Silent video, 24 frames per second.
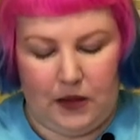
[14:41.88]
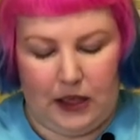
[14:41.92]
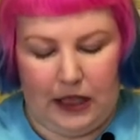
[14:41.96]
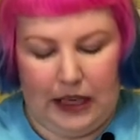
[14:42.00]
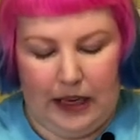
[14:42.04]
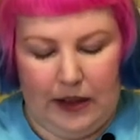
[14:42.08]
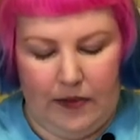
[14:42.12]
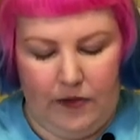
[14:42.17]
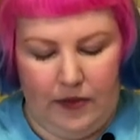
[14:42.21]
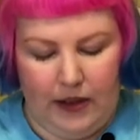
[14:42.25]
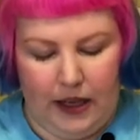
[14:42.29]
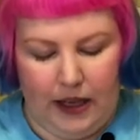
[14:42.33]

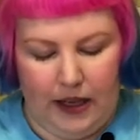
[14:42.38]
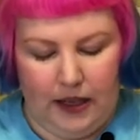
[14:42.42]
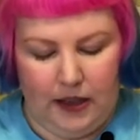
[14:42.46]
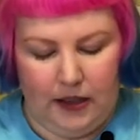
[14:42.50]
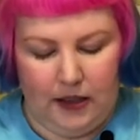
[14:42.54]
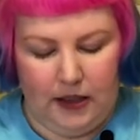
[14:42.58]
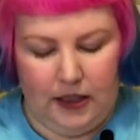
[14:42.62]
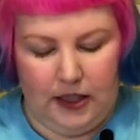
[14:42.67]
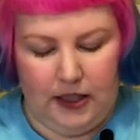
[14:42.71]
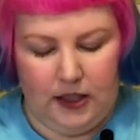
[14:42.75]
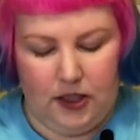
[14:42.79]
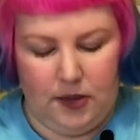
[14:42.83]
And
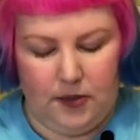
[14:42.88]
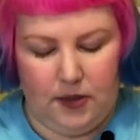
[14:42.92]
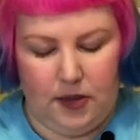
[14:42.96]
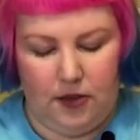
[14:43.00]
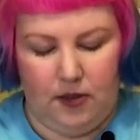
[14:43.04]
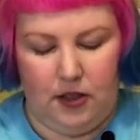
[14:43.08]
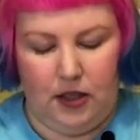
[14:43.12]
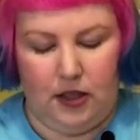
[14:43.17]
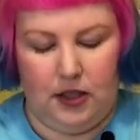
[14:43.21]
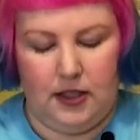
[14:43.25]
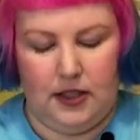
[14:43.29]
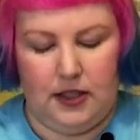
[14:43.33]
then in terms of
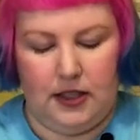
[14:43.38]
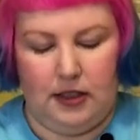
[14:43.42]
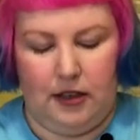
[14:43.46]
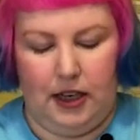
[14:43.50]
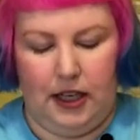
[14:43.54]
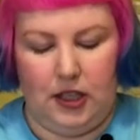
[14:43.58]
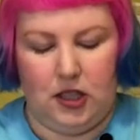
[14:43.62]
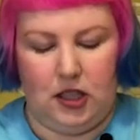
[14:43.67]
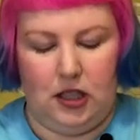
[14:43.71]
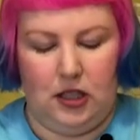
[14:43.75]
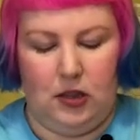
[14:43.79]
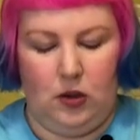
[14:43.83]
thickness, they're
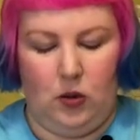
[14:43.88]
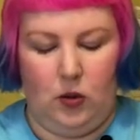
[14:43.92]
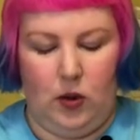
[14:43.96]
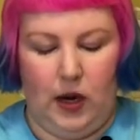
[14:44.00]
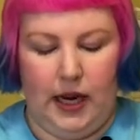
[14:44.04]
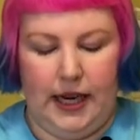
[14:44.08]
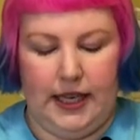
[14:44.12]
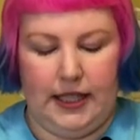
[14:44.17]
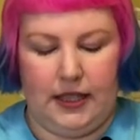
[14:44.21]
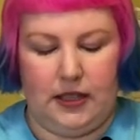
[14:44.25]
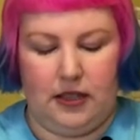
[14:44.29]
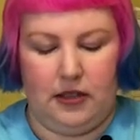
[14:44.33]
actually
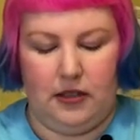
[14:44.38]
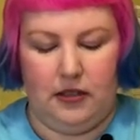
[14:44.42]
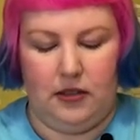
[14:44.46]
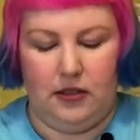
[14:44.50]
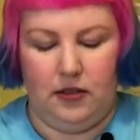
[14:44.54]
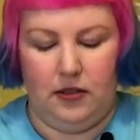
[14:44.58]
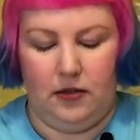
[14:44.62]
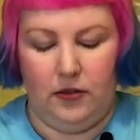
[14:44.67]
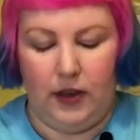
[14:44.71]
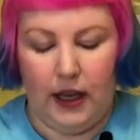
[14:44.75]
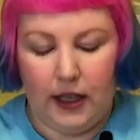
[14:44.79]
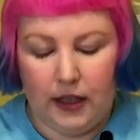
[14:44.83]
quite
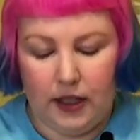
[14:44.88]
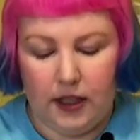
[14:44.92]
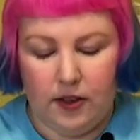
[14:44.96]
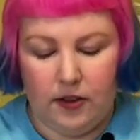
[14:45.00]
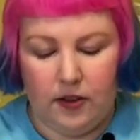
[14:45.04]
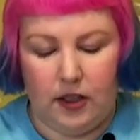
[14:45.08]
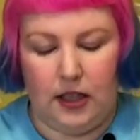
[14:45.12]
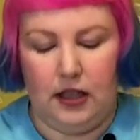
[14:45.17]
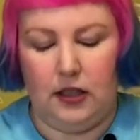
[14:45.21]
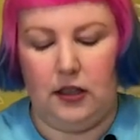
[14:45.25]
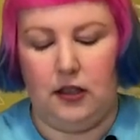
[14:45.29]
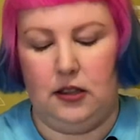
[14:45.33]
fairly
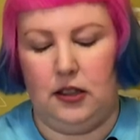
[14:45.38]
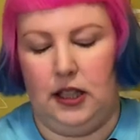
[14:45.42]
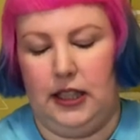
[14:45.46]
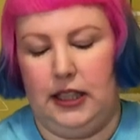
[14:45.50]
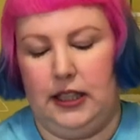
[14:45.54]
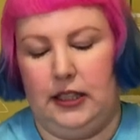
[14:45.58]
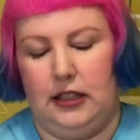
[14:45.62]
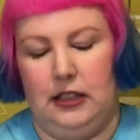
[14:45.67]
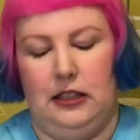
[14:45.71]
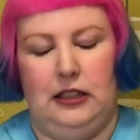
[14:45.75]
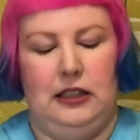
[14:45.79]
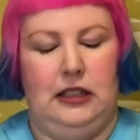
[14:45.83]
thick,
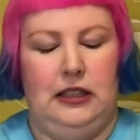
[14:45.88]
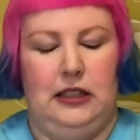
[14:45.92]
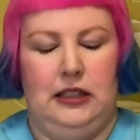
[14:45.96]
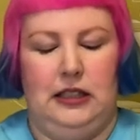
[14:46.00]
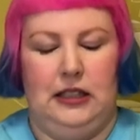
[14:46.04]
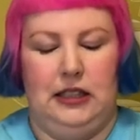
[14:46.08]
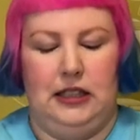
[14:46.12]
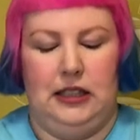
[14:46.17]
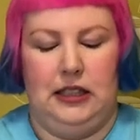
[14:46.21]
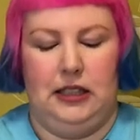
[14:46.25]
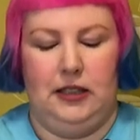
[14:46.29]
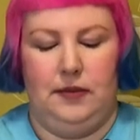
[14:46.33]
like
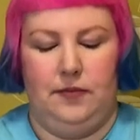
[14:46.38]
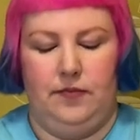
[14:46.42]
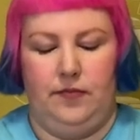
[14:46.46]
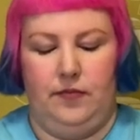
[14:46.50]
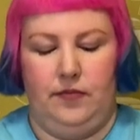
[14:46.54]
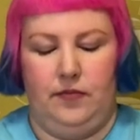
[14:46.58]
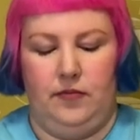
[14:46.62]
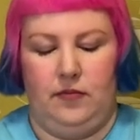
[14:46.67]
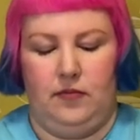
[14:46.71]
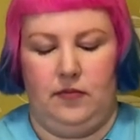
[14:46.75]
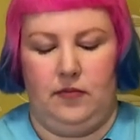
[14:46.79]
um,